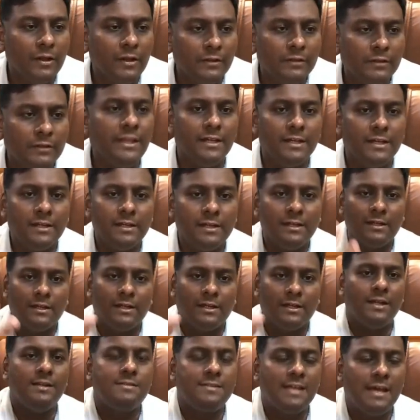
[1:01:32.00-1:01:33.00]
See,
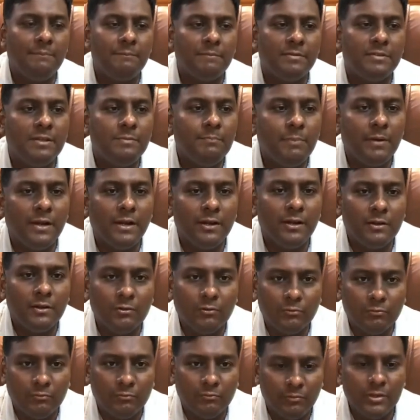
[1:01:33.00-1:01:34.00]
it's
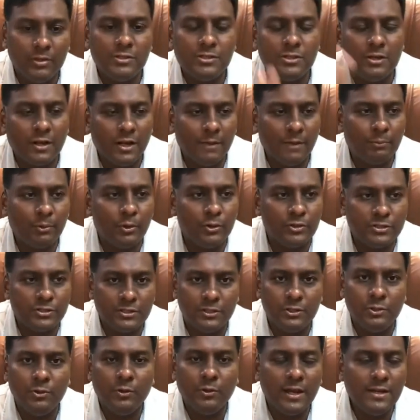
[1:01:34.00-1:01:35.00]
simple. It's your approach.
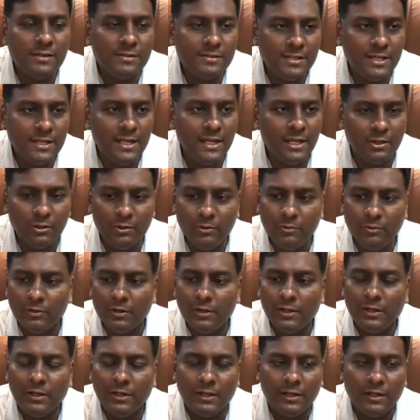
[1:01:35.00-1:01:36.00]
You can see,
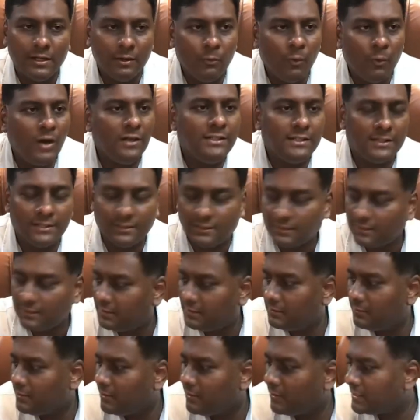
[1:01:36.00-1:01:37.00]
water.
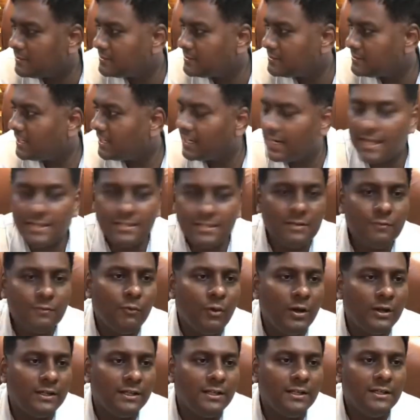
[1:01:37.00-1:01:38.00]
You can see a glass of
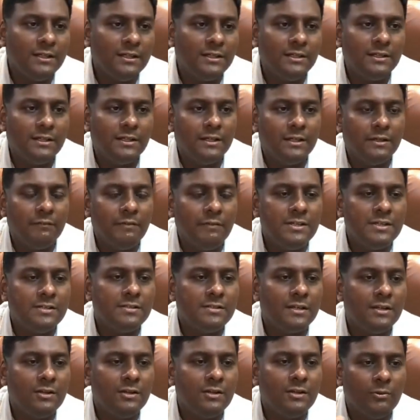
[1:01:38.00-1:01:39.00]
water which is
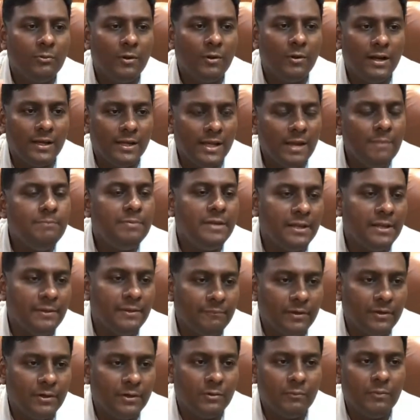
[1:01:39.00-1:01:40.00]
empty.
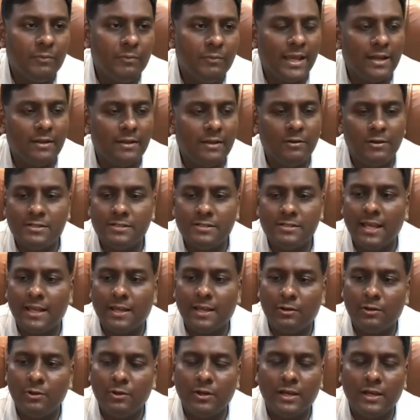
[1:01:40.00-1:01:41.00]
It's like,
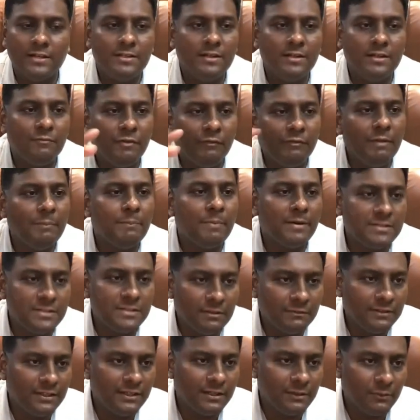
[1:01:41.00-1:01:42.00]
you can see 50%
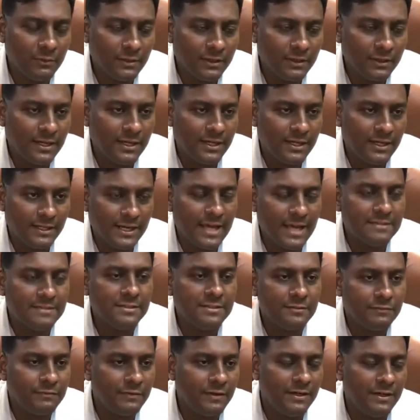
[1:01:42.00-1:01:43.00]
of the glass
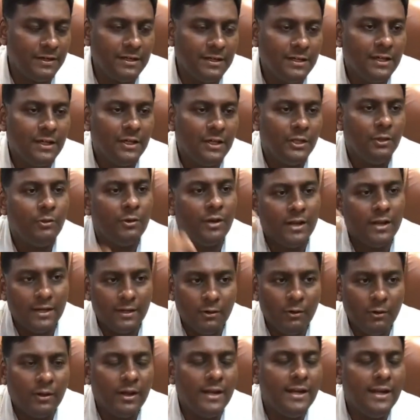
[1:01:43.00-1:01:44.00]
is filled. You can
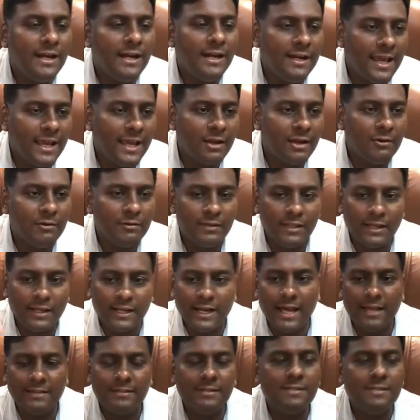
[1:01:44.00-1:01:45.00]
look at it like, the
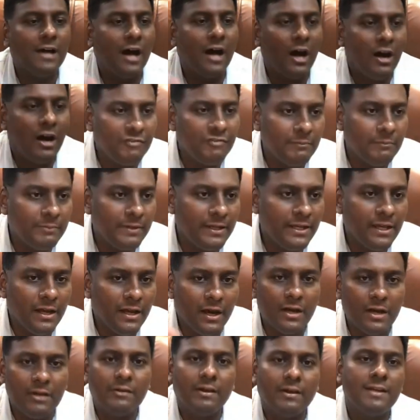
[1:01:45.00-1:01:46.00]
glass is half empty,
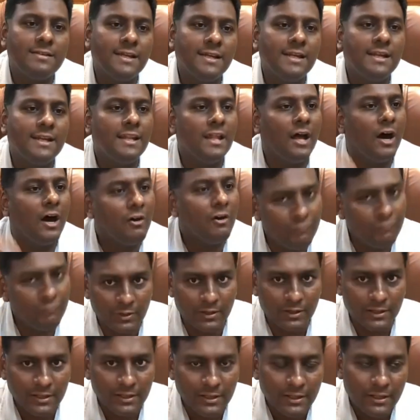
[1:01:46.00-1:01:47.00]
or you can say it's half full.
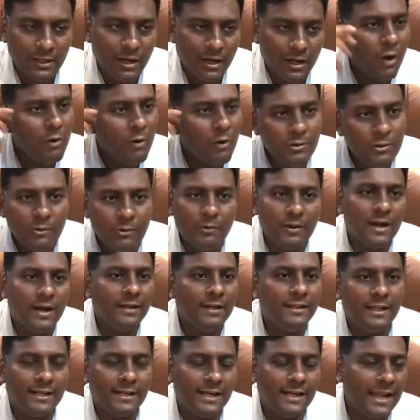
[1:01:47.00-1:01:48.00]
How you look at
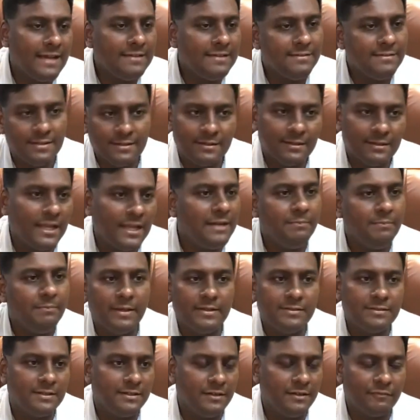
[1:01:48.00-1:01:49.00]
the glass, that
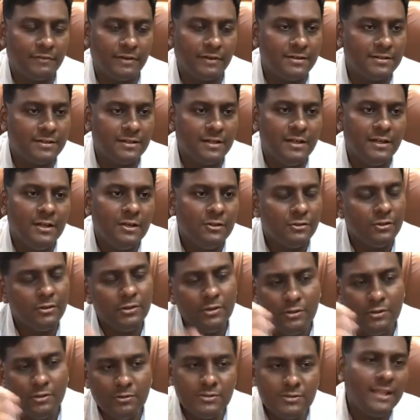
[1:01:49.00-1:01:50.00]
makes a difference. So
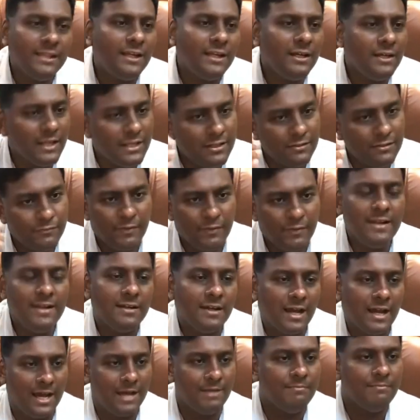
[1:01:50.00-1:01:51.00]
you say that yes, fine,
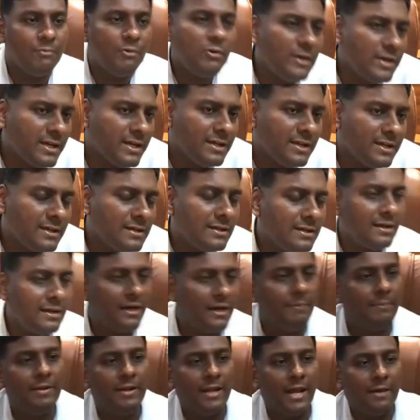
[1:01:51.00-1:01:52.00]
I'm okay. I
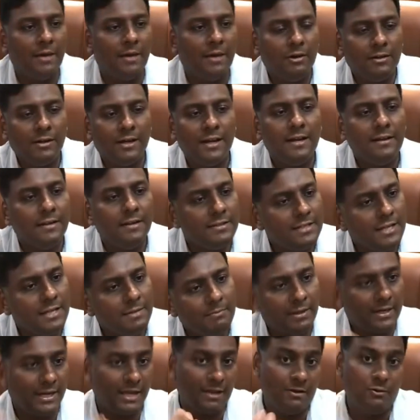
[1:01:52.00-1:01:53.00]
mean, I'm not clear this time,
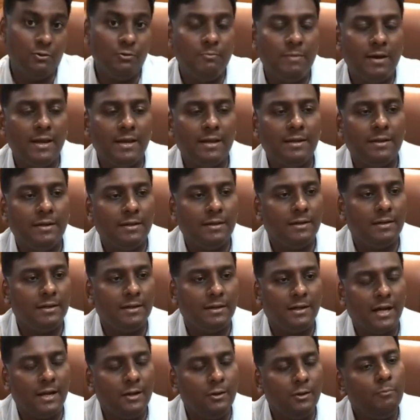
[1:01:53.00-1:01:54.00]
but I'll
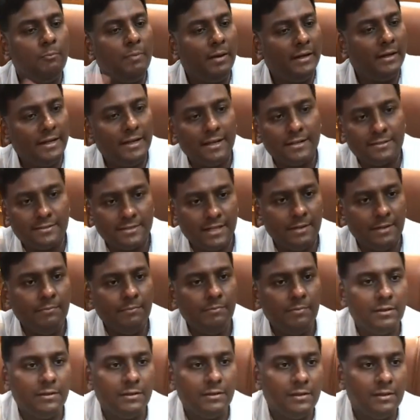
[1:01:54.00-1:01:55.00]
do better next time.
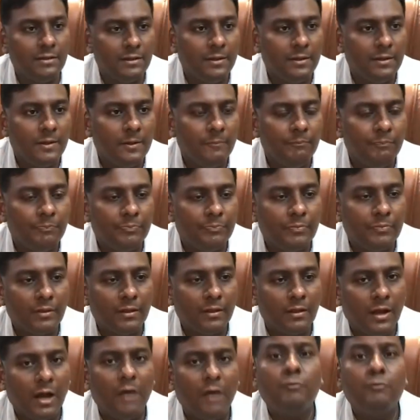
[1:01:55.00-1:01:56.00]

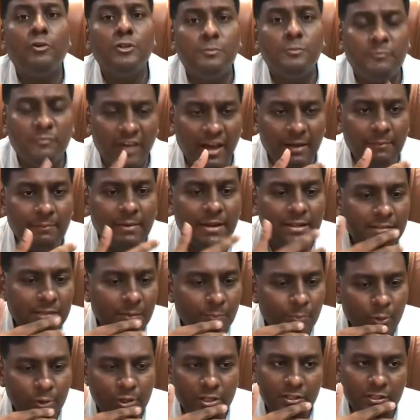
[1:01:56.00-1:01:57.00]
Of course, family
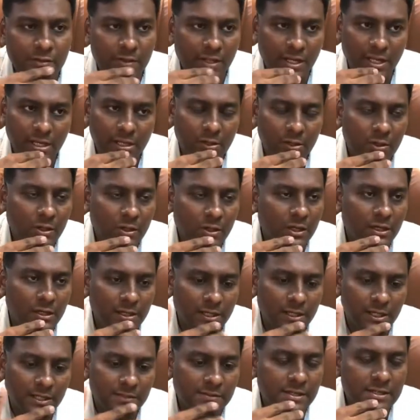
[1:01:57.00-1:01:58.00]
support is very
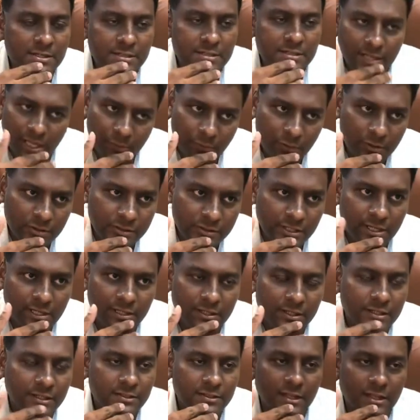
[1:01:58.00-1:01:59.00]
essential, I would say, in
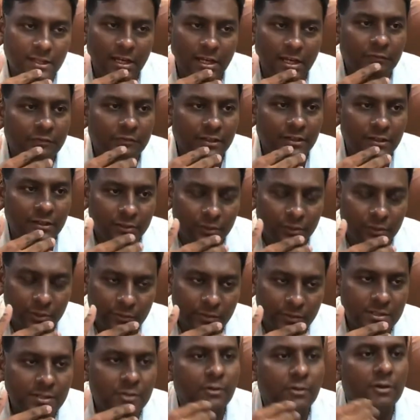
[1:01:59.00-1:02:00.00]
this kind of
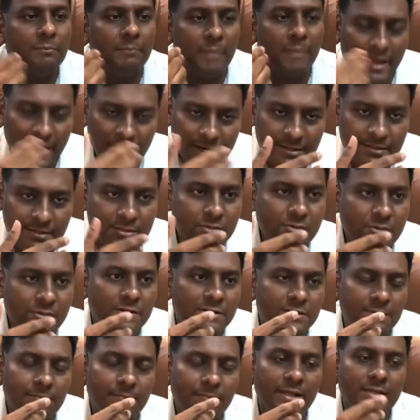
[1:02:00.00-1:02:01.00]
situation. Your parents, your
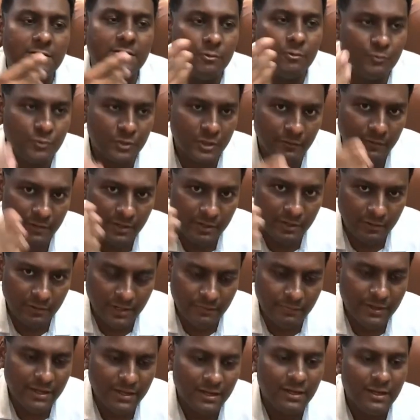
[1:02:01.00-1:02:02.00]
siblings, whomsoever you're
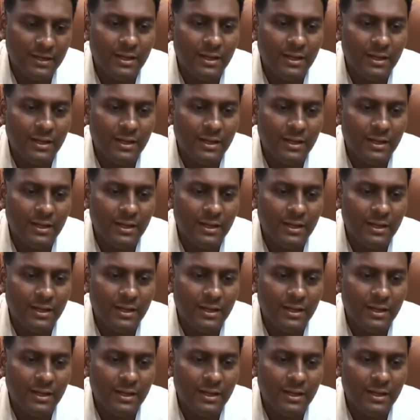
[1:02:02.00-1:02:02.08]
living,